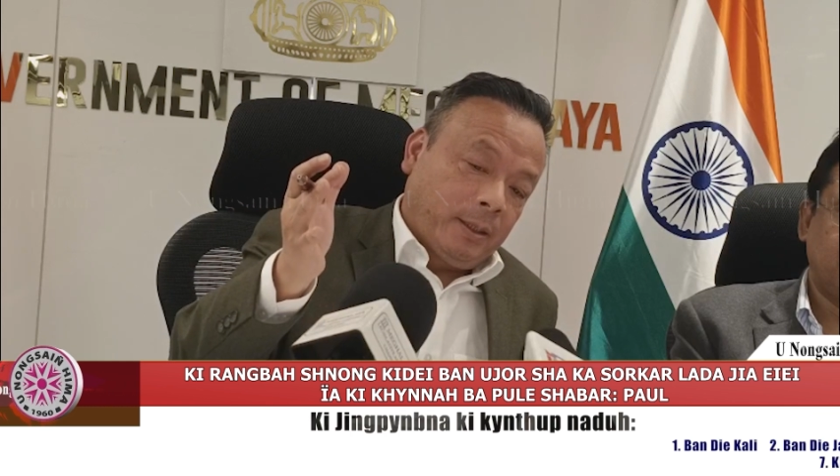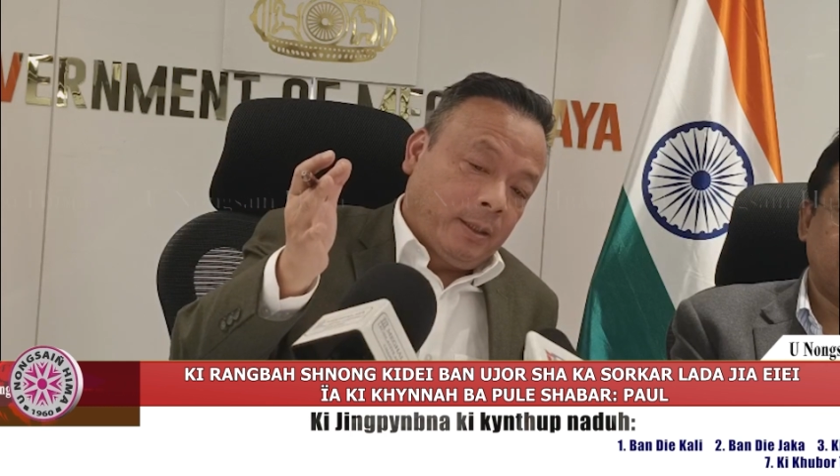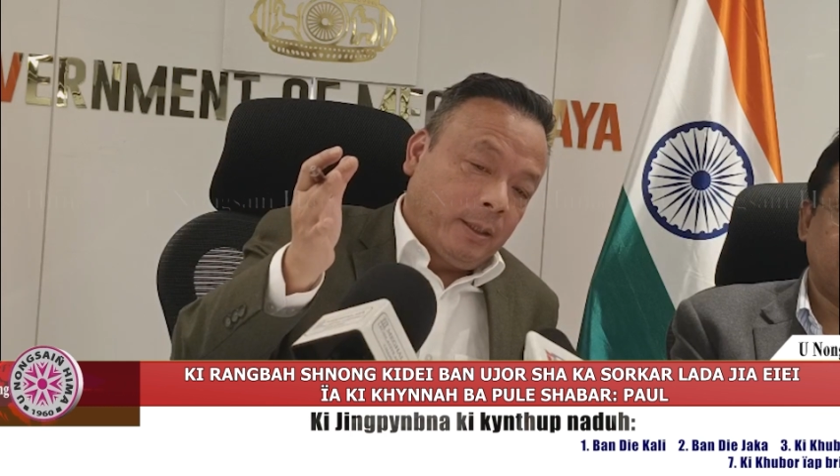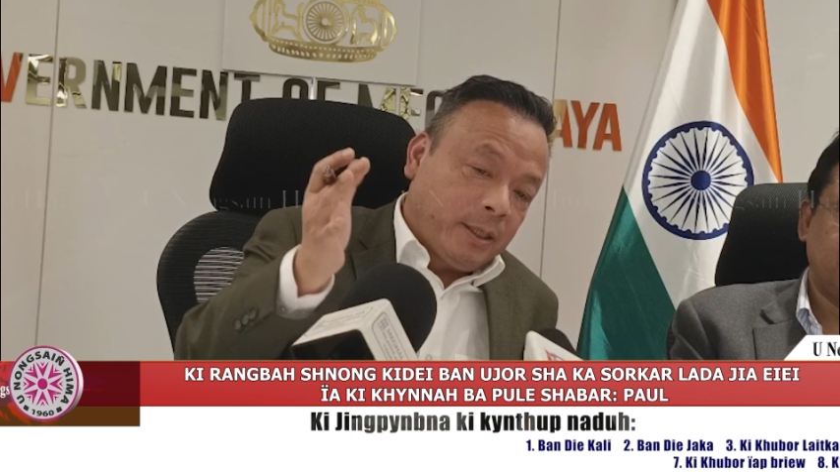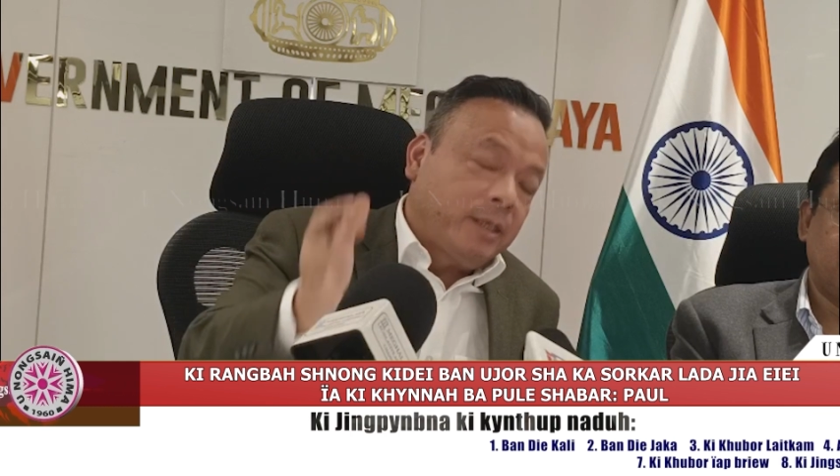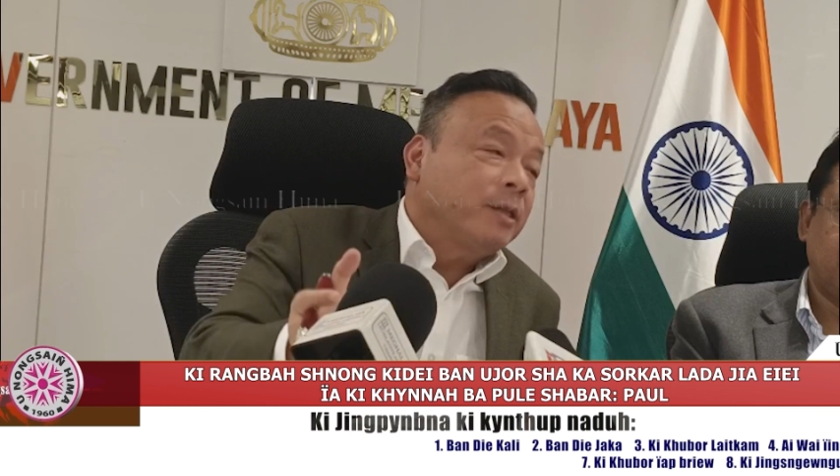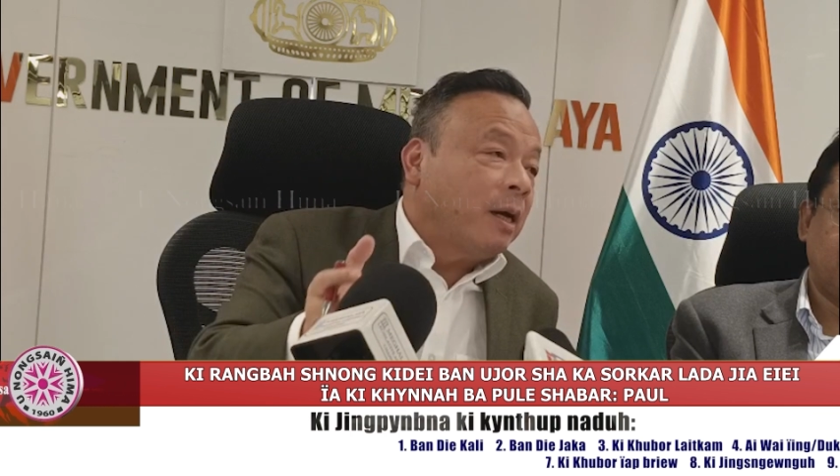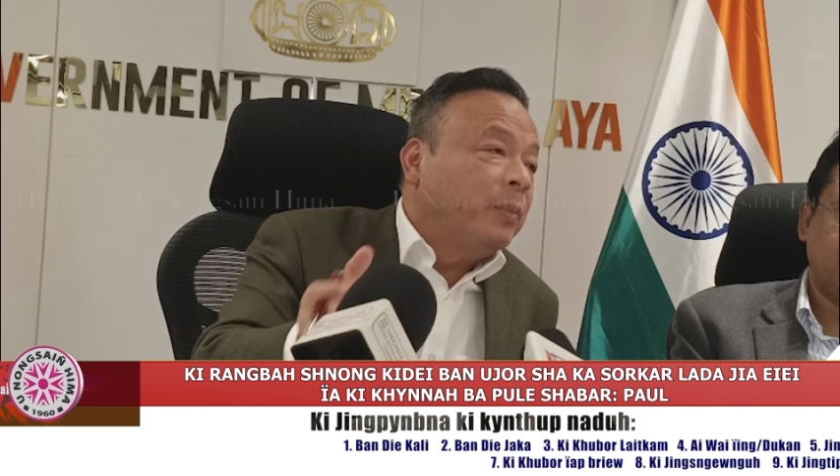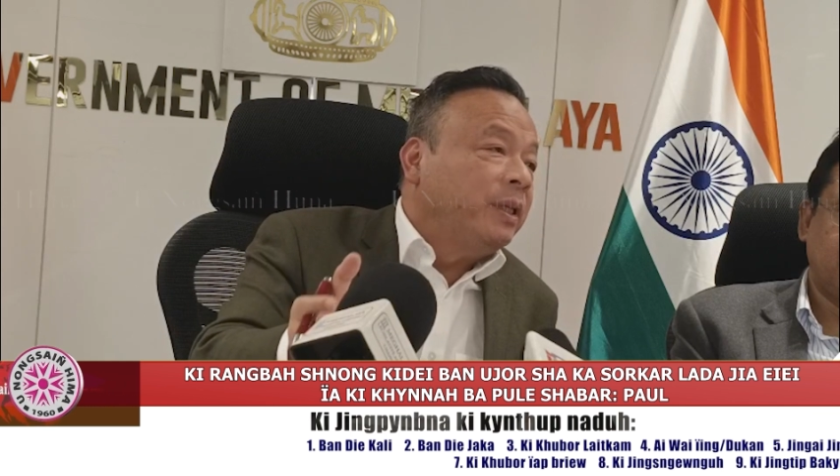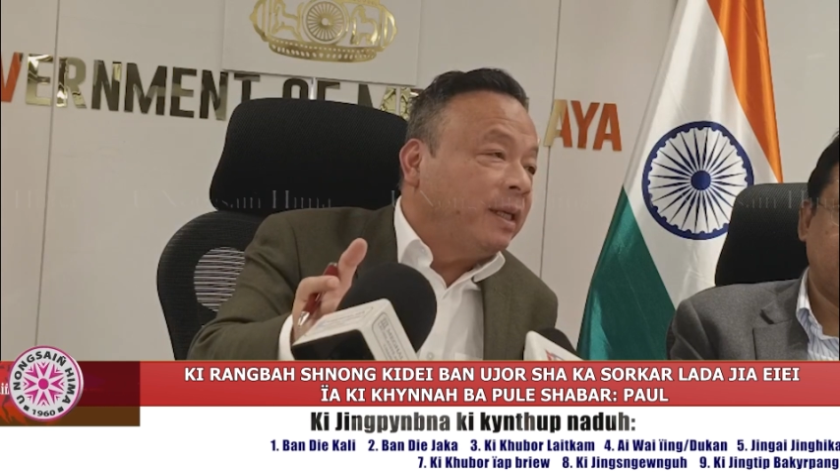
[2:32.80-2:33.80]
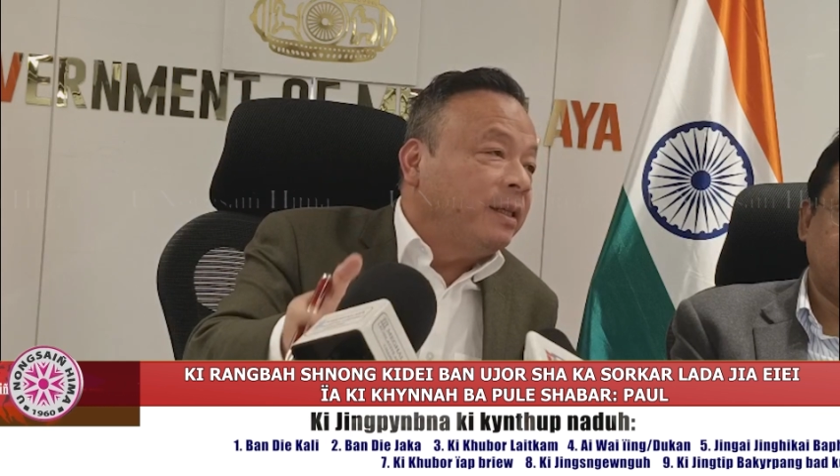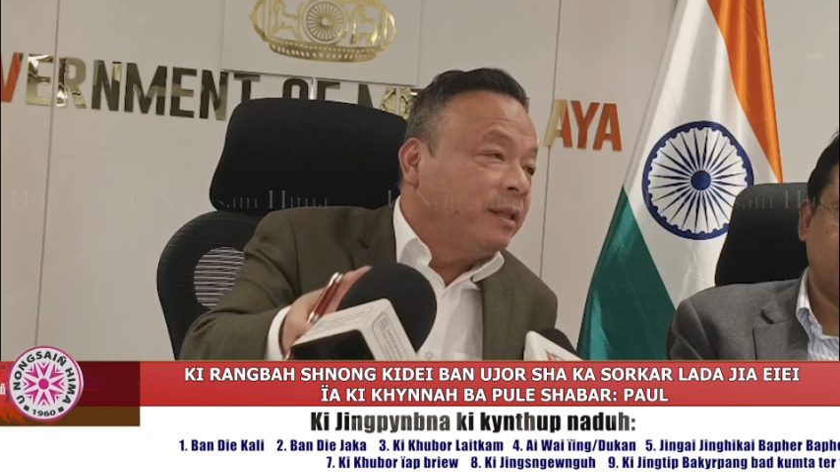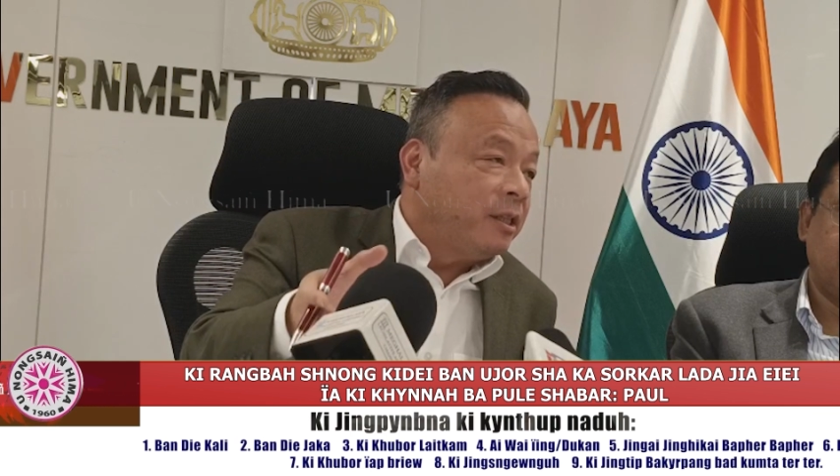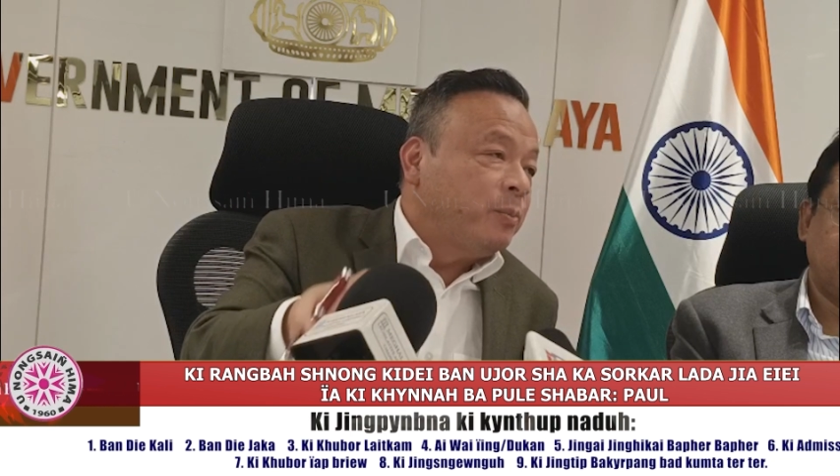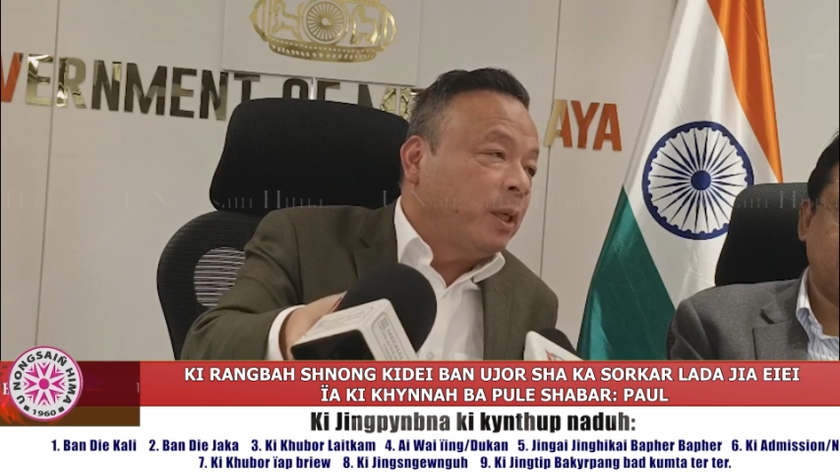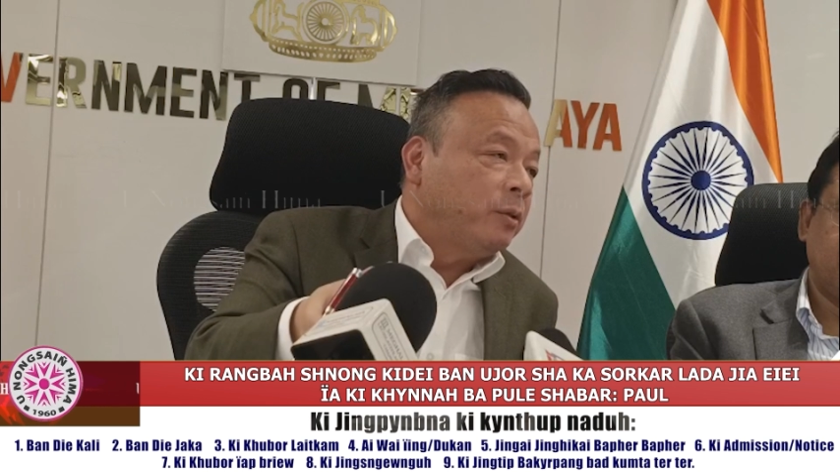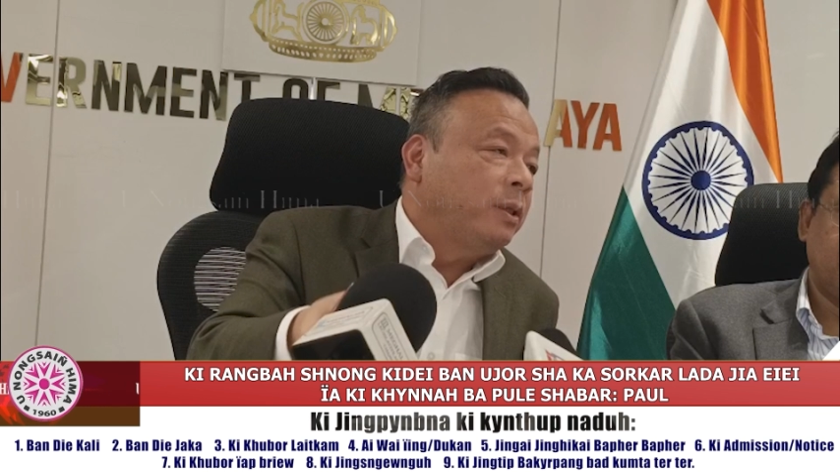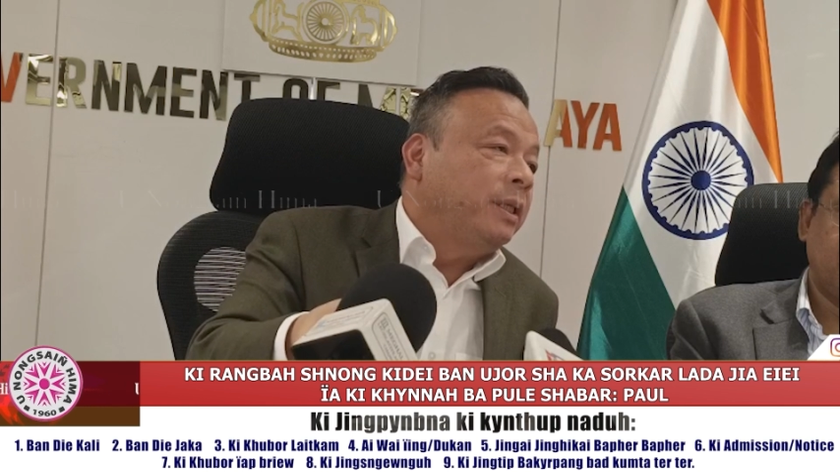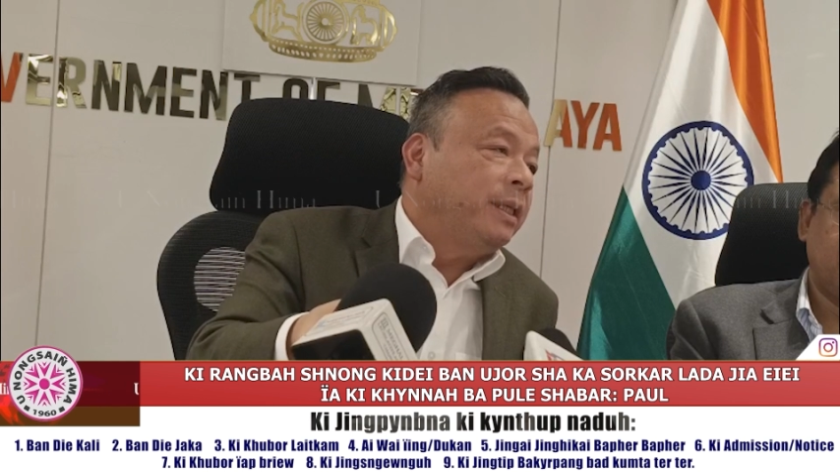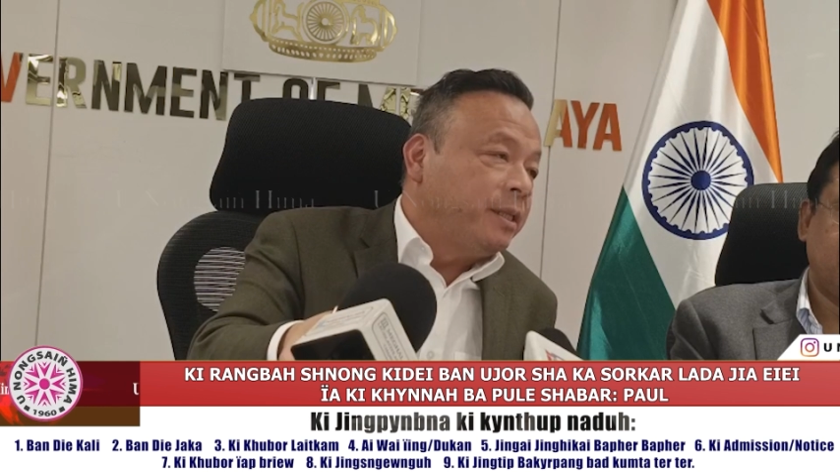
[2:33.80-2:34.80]
It's just happened that in this
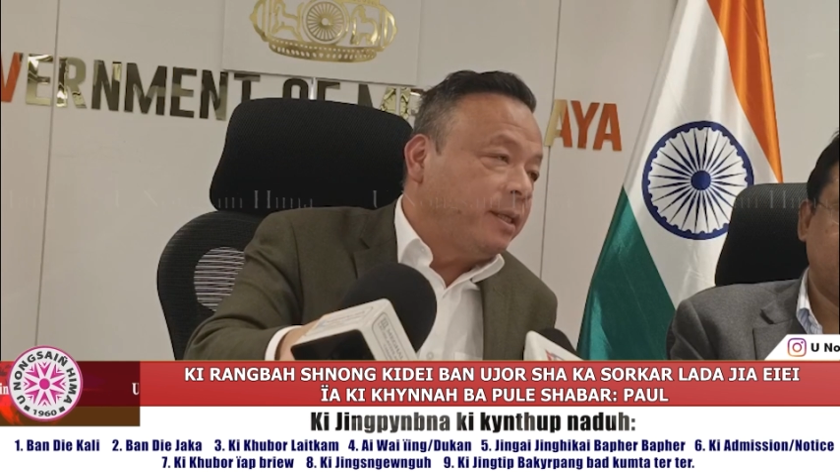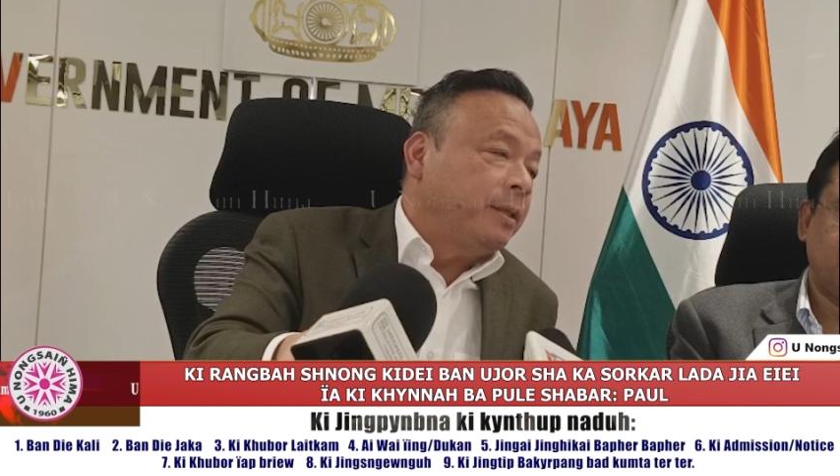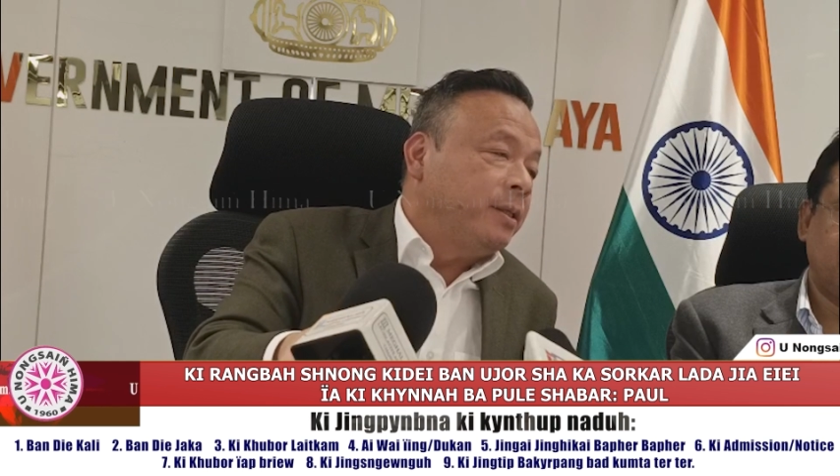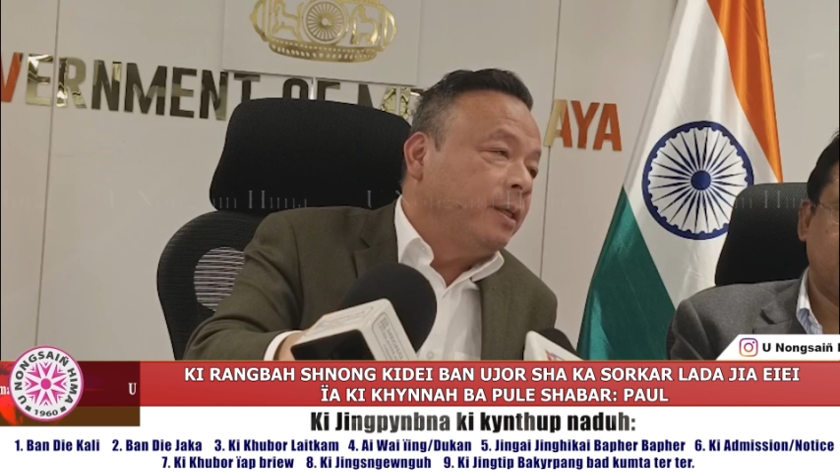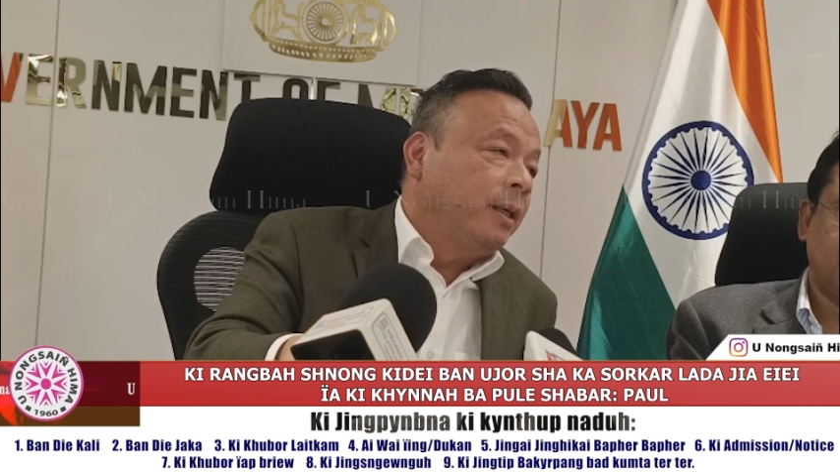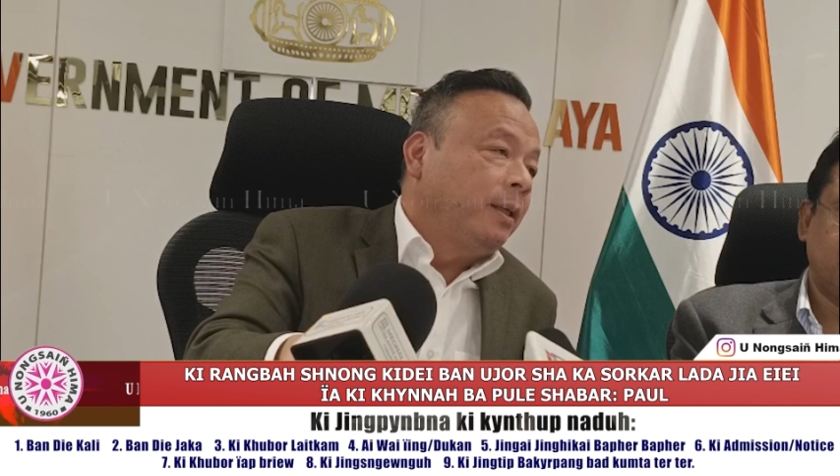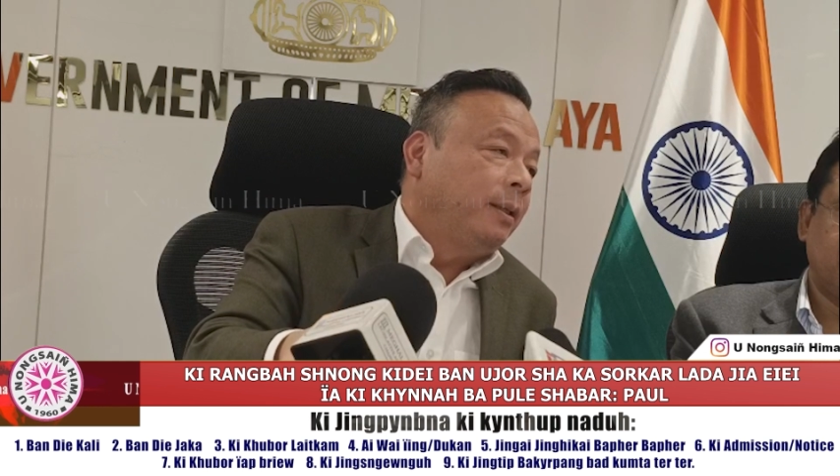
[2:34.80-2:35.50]
particular instance,